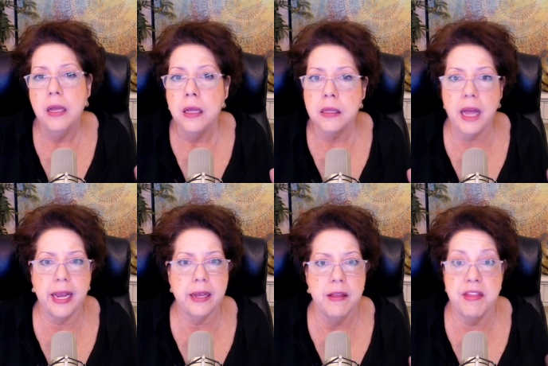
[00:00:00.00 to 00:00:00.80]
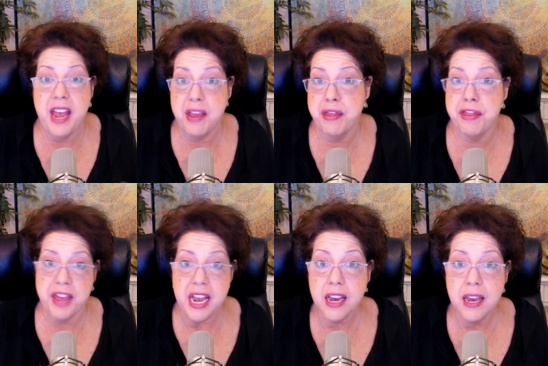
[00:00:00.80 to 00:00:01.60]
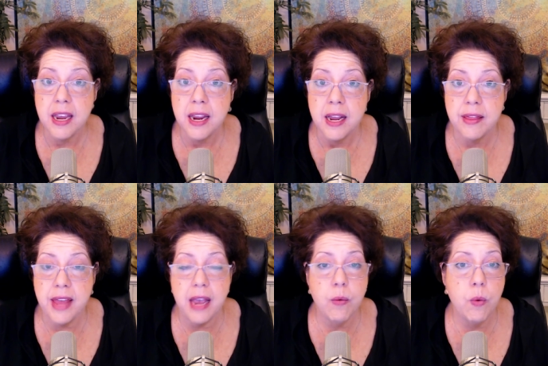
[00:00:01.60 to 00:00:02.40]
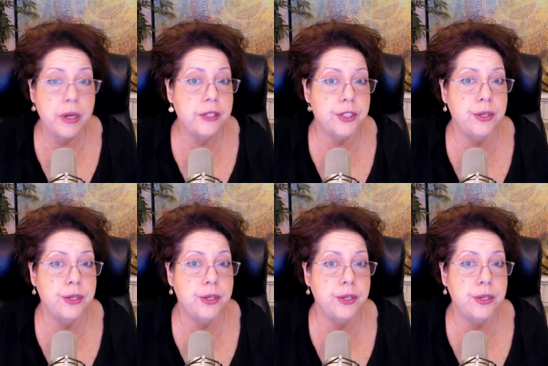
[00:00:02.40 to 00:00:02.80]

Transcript: Like, they think they want